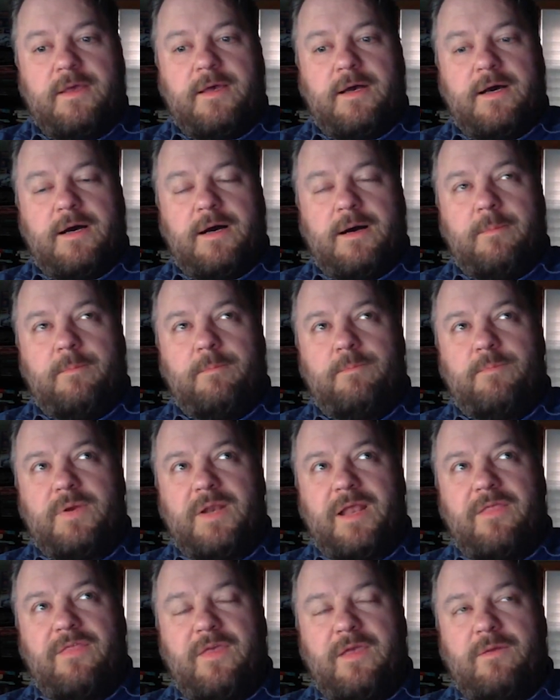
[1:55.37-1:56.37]
Um,
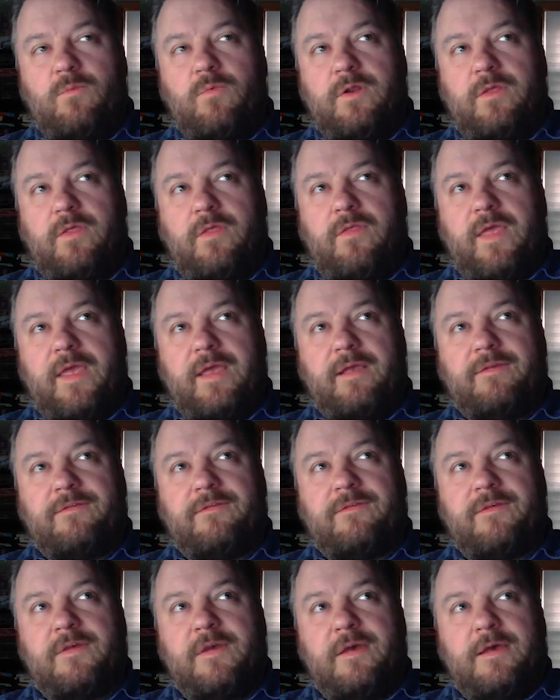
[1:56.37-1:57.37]
but I think one of the
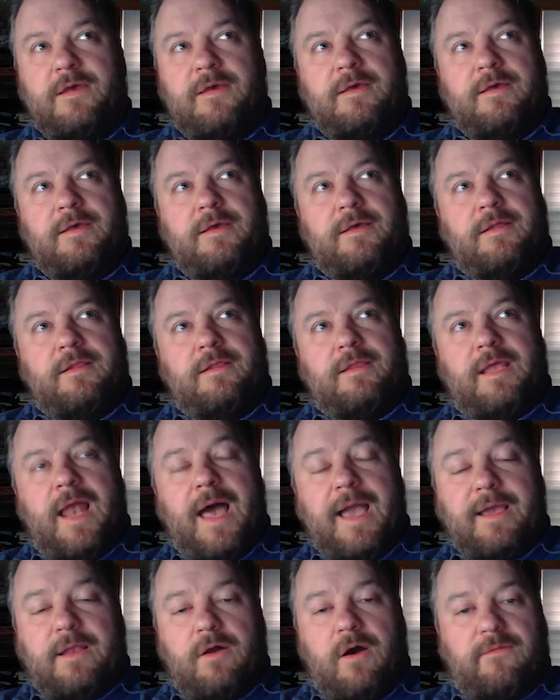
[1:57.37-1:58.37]
things that
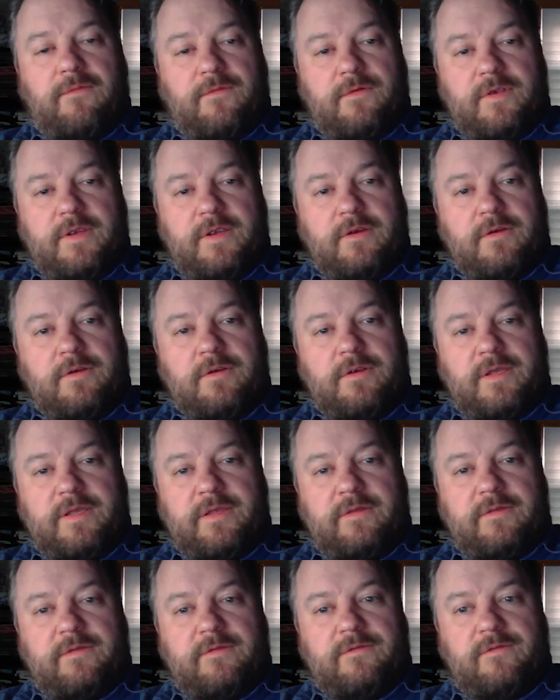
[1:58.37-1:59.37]
I could offer here
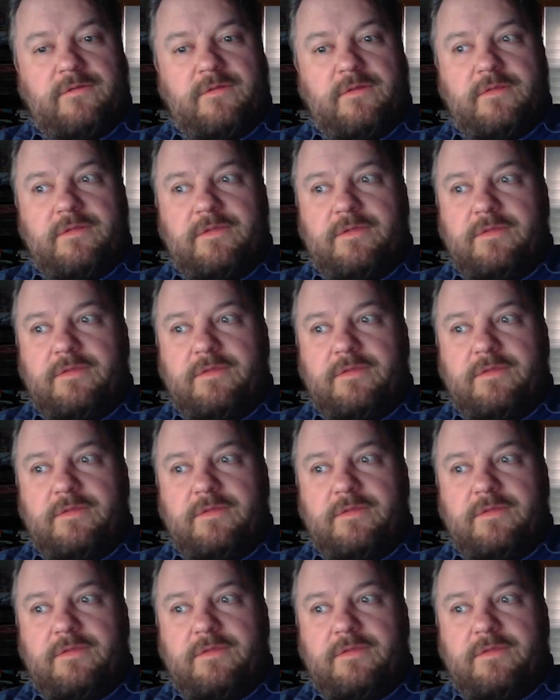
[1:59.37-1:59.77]
is